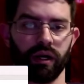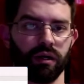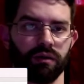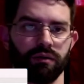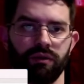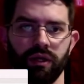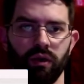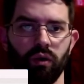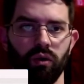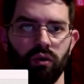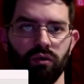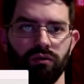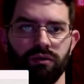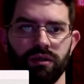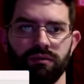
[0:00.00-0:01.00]
the
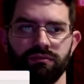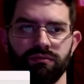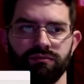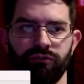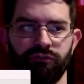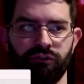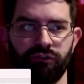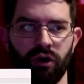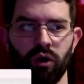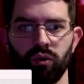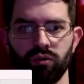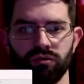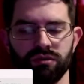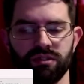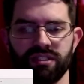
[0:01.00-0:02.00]
old
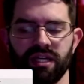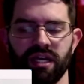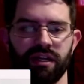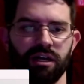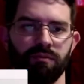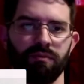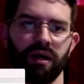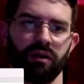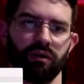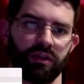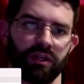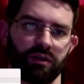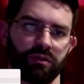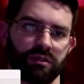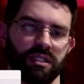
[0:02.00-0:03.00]
phone setup I don't
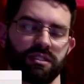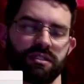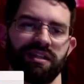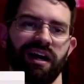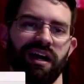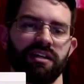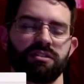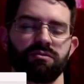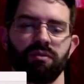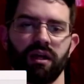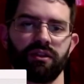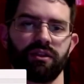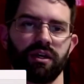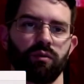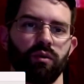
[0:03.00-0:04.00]
think was as nice, but I
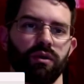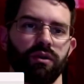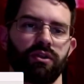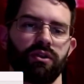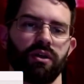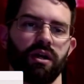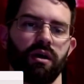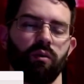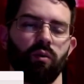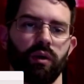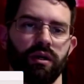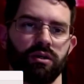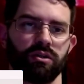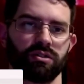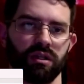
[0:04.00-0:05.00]
think with
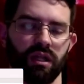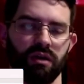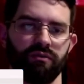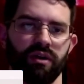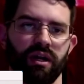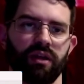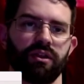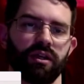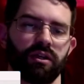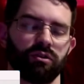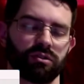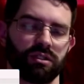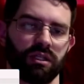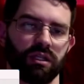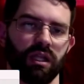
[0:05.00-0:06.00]
Windows 11 I think you'll
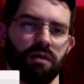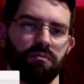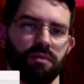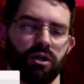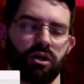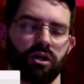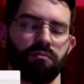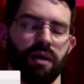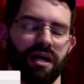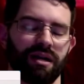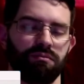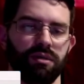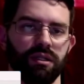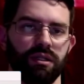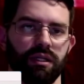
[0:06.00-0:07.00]
see a lot better
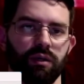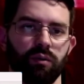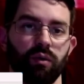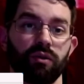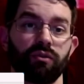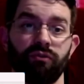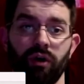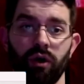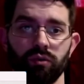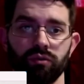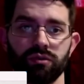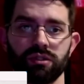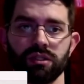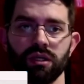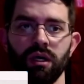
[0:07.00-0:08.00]
compatibility with
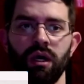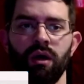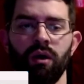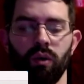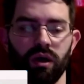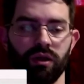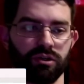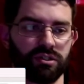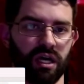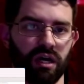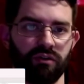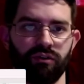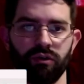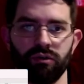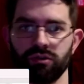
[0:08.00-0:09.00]
phones, whether it's
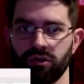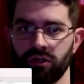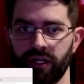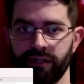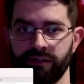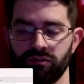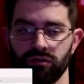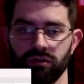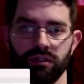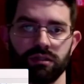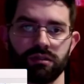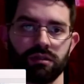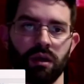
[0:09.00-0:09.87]
iPhones or Androids.